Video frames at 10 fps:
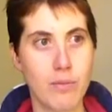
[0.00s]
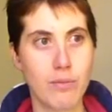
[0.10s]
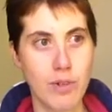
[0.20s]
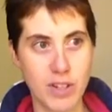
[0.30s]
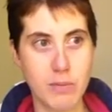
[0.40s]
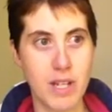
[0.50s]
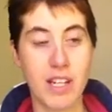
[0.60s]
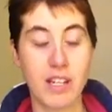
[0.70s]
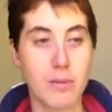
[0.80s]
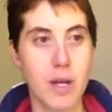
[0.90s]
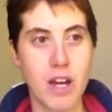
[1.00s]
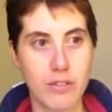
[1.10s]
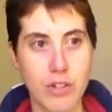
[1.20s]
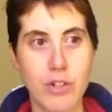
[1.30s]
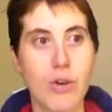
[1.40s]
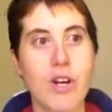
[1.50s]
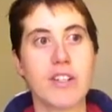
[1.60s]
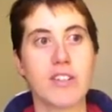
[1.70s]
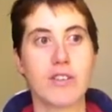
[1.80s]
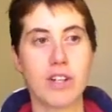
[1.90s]
rhythmic, it can be either a
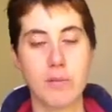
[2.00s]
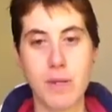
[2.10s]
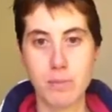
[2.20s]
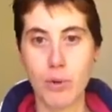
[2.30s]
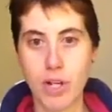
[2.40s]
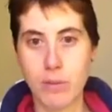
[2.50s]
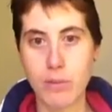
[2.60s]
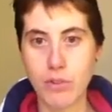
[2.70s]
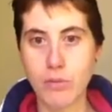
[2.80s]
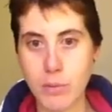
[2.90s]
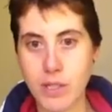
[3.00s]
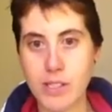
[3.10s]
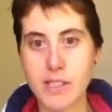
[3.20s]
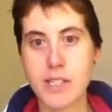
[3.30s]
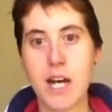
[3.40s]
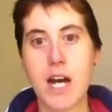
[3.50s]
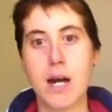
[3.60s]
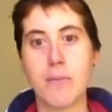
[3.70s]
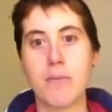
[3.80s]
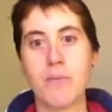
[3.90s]
noise or it can be body movements.
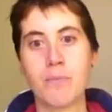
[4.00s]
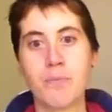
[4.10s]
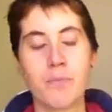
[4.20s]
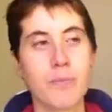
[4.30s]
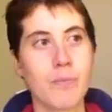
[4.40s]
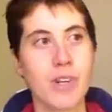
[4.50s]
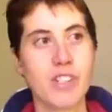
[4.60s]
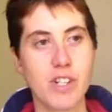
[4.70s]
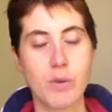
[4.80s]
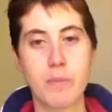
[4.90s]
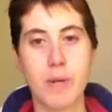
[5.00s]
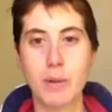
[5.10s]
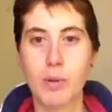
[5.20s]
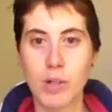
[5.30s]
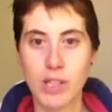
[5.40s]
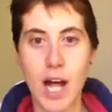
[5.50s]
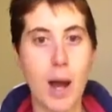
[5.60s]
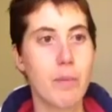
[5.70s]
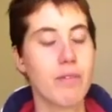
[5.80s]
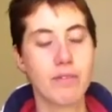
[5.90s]
So when people
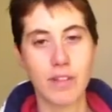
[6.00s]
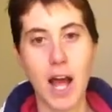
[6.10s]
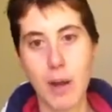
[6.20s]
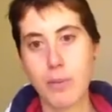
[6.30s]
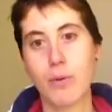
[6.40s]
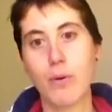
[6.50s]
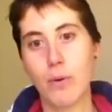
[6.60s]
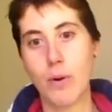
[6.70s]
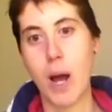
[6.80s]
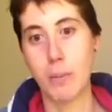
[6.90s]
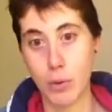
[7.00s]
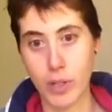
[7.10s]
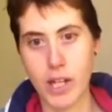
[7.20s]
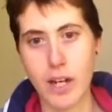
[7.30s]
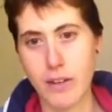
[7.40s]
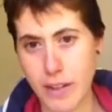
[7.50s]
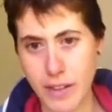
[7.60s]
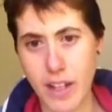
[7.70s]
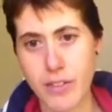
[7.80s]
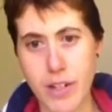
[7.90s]
clap, flap, or all that kind of thing,
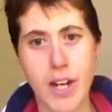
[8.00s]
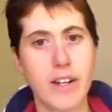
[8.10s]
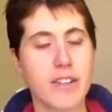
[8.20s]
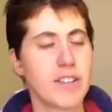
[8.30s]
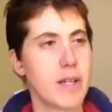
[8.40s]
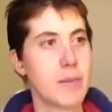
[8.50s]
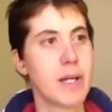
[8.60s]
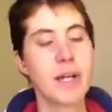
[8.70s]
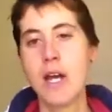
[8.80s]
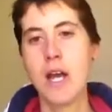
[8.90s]
that's regarded as stimming.